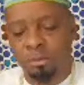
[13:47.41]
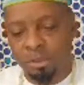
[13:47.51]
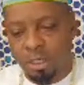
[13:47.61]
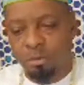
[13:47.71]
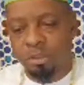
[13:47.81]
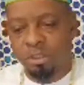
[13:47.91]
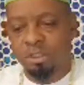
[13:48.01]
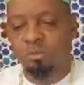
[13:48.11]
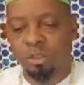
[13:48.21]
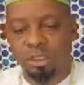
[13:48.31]
yeah, well, this
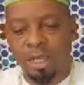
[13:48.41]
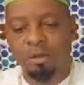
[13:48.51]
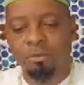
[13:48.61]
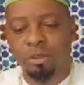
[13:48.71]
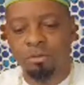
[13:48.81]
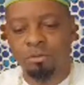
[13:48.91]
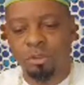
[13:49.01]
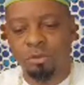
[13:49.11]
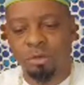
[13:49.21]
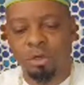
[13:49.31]
is what it's like
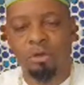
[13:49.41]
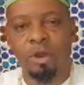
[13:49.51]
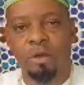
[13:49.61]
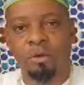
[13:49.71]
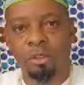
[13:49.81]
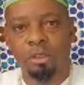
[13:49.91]
when you're on the ground,